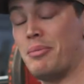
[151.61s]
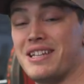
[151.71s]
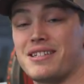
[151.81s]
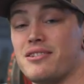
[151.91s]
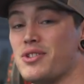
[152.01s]

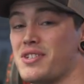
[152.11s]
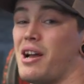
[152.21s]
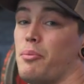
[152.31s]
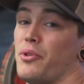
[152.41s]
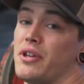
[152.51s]
Basically, there's a
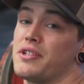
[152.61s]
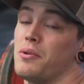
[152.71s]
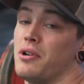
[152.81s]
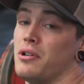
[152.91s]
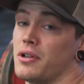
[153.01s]
couple things
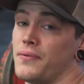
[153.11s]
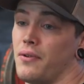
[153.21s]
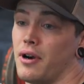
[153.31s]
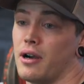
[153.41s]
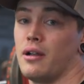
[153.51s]
you wanna look
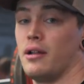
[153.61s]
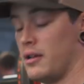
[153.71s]
for.